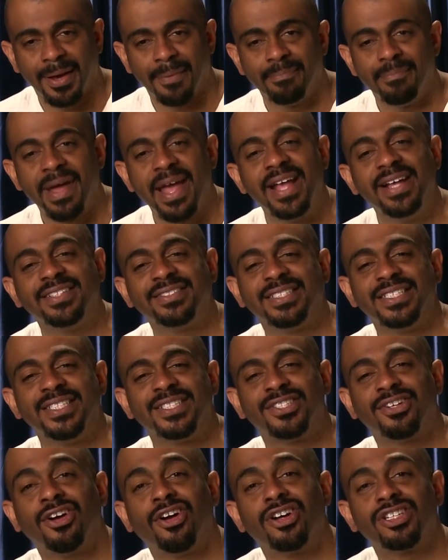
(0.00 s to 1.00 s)

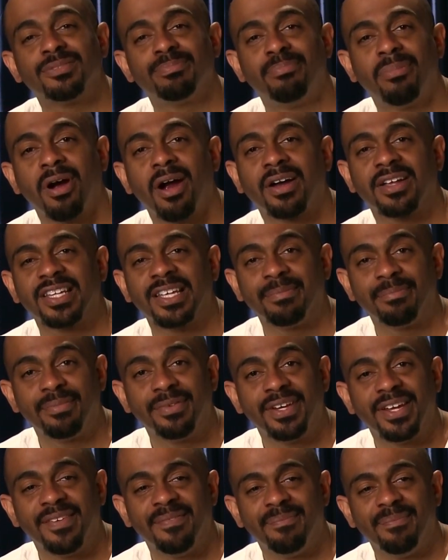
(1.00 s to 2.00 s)
amazing Charles Barkley
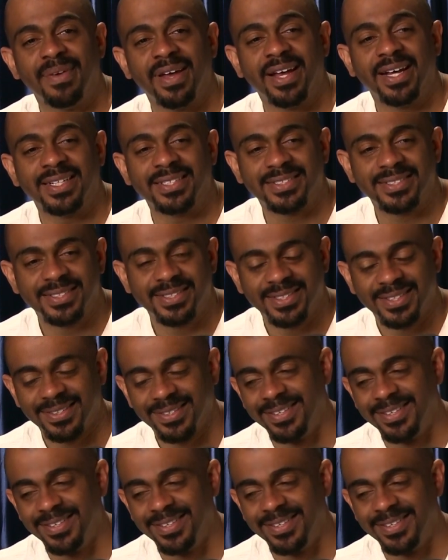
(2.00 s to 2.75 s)
put it best,